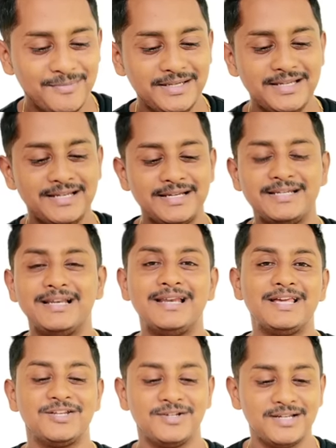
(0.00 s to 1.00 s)
PTE Retell
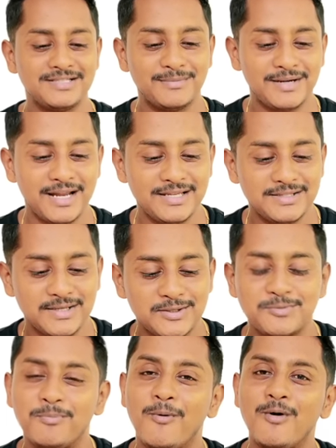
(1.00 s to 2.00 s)
Lecture and Summarize
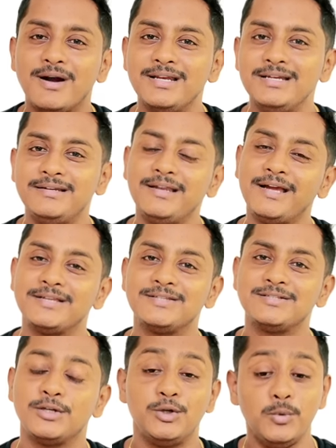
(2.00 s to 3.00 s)
Spoken
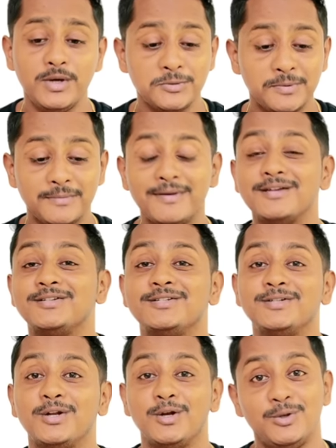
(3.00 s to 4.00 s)
Text, New Experiment,
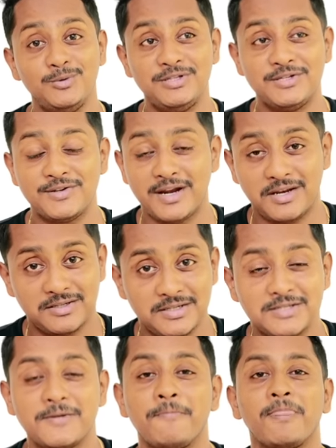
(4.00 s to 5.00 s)
New
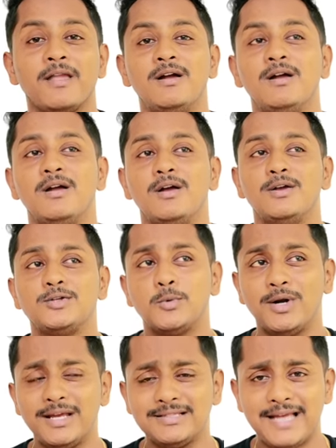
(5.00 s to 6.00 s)
Strategies. So
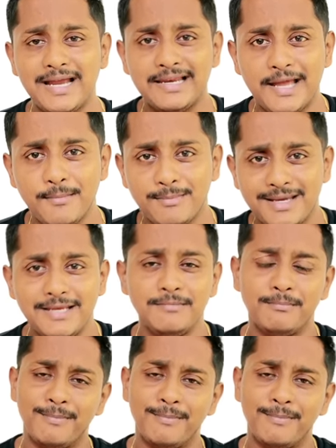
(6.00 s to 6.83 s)
what exactly I mean